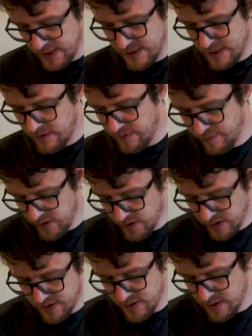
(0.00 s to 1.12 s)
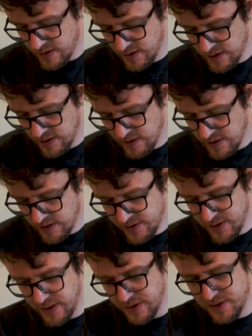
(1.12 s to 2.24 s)
get this out of the box.
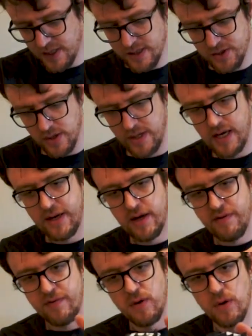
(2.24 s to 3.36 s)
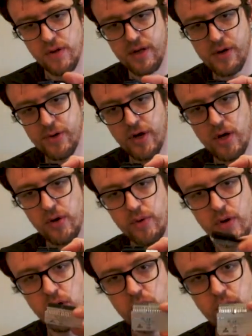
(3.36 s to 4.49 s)
So you can see it's got the header for the Uno
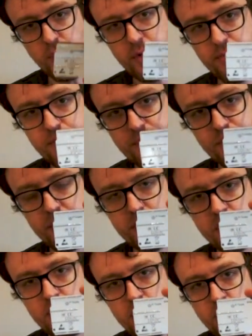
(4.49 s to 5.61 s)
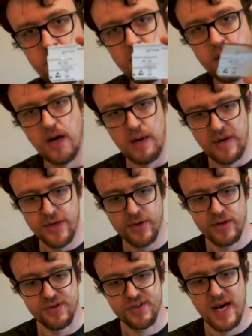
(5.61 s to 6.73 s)
on the bottom, and you
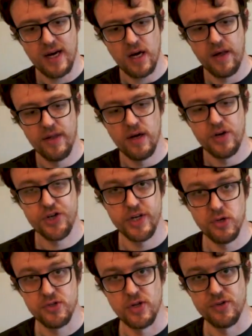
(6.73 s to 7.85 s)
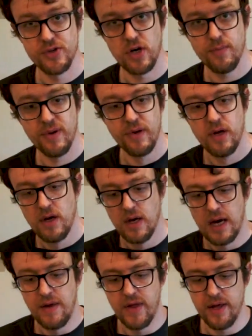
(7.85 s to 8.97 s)
can stack other shields on top.
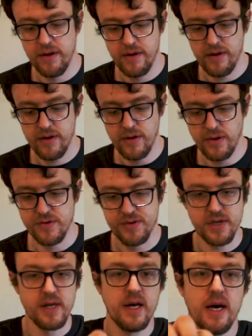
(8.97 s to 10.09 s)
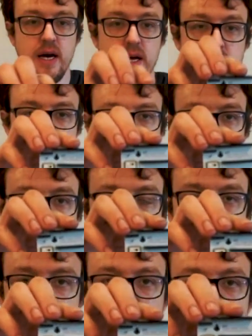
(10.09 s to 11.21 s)
And then you can see there it's got the
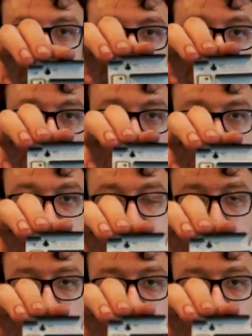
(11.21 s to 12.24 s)
header for the Arduino